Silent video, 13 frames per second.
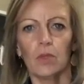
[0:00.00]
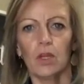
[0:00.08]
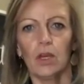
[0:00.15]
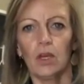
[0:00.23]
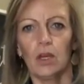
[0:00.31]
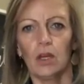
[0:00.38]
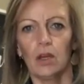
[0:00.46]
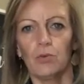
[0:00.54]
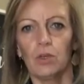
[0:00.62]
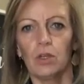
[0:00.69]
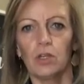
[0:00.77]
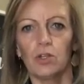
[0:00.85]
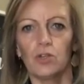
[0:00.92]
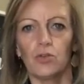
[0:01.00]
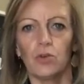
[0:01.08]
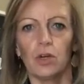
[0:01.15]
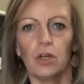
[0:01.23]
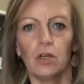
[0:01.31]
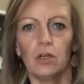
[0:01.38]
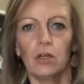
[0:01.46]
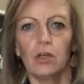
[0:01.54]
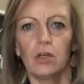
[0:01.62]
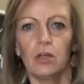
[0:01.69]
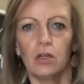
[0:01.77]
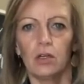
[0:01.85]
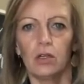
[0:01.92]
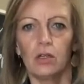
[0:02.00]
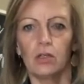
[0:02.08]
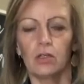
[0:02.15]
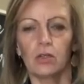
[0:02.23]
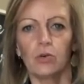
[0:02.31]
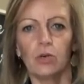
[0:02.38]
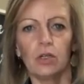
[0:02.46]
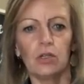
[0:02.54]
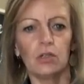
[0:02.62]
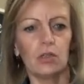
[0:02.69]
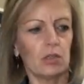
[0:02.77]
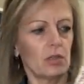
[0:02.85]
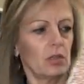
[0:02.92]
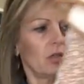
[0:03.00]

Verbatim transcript: and I really enjoyed this quilt.